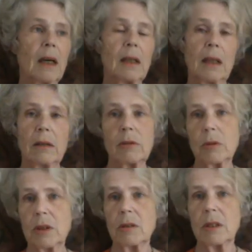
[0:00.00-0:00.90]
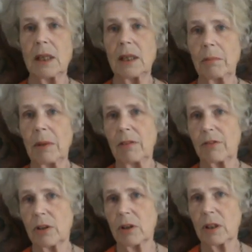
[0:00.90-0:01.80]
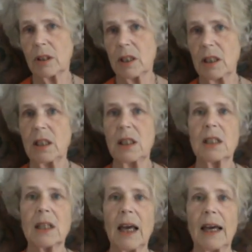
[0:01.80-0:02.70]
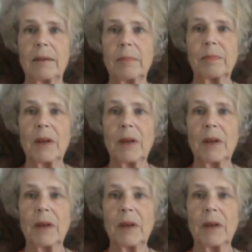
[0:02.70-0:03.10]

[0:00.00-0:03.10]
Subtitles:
and they're also sending me for a CT scan,